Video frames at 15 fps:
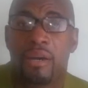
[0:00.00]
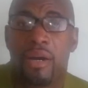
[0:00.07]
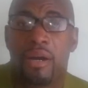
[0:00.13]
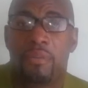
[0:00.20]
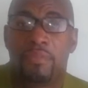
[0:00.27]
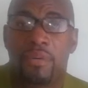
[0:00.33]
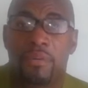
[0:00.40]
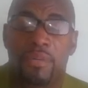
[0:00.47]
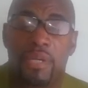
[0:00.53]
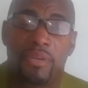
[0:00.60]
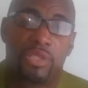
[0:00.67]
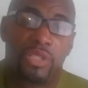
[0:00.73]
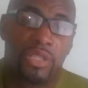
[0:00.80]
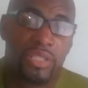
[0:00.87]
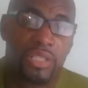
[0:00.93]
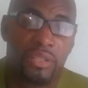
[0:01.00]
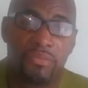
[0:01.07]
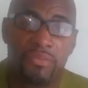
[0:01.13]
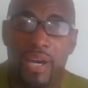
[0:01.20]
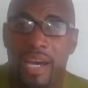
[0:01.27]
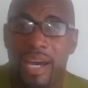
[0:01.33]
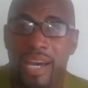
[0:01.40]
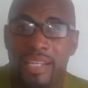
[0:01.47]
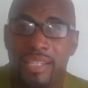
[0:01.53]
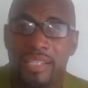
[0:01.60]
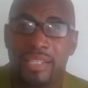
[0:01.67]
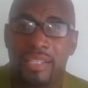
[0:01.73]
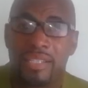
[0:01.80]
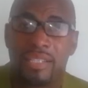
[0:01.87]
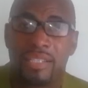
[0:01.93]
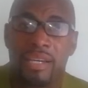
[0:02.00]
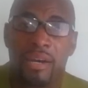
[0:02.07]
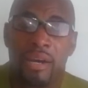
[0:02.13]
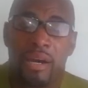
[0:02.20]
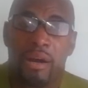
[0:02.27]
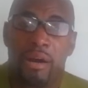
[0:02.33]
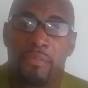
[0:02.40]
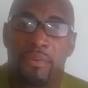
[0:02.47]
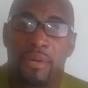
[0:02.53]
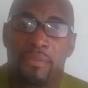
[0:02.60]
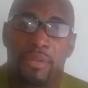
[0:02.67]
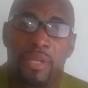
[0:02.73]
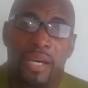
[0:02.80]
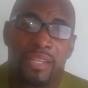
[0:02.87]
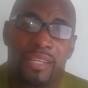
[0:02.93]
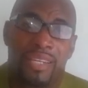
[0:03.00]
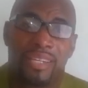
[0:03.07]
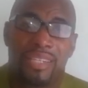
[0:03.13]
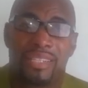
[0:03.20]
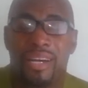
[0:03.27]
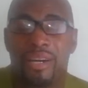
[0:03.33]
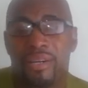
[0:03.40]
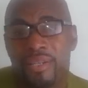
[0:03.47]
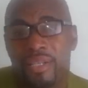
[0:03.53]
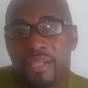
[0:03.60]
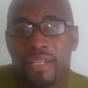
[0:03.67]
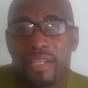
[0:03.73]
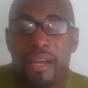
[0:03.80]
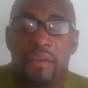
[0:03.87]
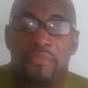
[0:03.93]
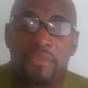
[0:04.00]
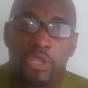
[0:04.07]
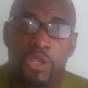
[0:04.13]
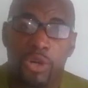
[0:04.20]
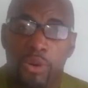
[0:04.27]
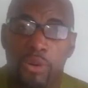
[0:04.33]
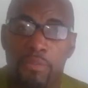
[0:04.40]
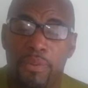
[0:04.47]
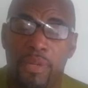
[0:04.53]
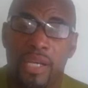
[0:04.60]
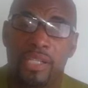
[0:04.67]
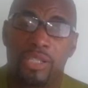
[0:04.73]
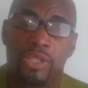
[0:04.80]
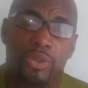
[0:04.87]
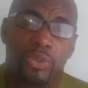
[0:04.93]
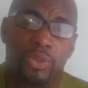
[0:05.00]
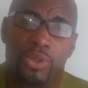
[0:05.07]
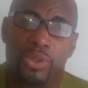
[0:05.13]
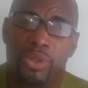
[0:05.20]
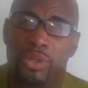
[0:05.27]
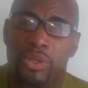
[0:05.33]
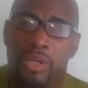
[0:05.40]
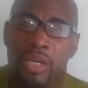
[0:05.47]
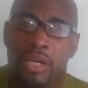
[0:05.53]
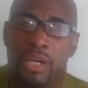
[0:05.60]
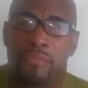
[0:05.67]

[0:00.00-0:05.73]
or people are searching for answers or people that think, oh it, life is hopeless or